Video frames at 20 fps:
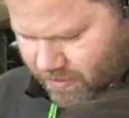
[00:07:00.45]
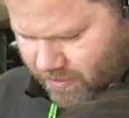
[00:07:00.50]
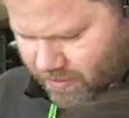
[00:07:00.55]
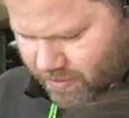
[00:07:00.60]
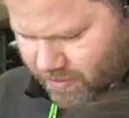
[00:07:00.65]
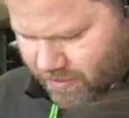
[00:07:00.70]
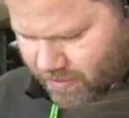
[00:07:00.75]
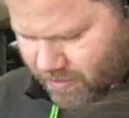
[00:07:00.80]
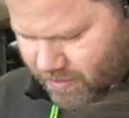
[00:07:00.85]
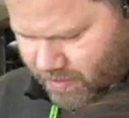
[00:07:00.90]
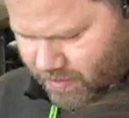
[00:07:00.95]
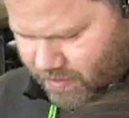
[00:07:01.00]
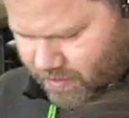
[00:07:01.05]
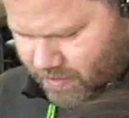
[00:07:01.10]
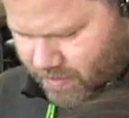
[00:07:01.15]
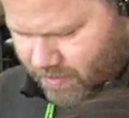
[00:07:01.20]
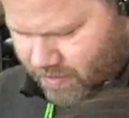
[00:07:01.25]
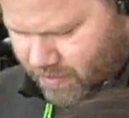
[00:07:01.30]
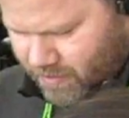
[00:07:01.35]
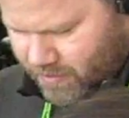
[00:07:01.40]

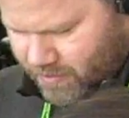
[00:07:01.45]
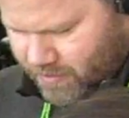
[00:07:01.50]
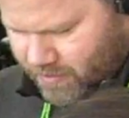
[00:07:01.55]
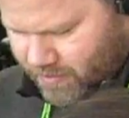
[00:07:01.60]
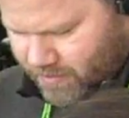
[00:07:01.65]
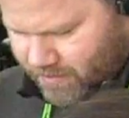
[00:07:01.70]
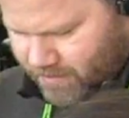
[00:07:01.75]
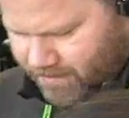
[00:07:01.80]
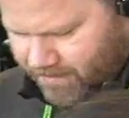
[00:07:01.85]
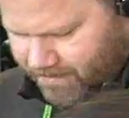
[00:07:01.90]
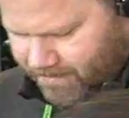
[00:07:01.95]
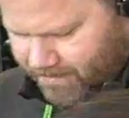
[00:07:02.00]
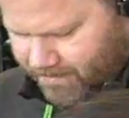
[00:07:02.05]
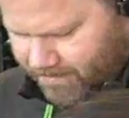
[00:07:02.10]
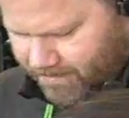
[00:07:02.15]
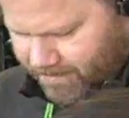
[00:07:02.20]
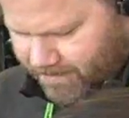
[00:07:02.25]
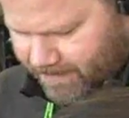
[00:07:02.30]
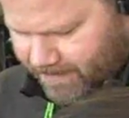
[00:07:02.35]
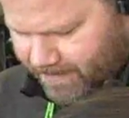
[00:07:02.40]

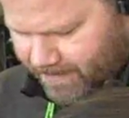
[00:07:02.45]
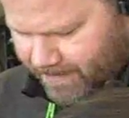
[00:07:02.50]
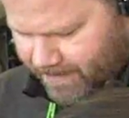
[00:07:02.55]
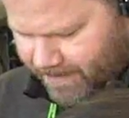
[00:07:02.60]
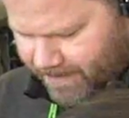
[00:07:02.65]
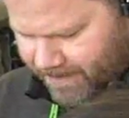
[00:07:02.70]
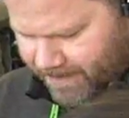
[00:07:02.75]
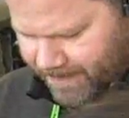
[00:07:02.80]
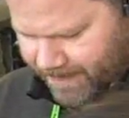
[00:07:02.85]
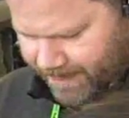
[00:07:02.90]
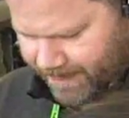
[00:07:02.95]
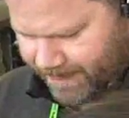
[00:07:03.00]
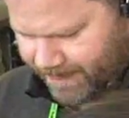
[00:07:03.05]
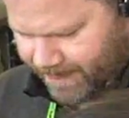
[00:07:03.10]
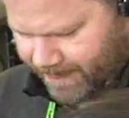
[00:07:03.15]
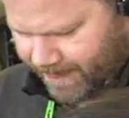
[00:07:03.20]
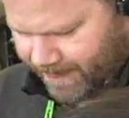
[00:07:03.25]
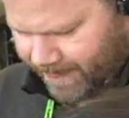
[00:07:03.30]
No words are spoken by the person on screen.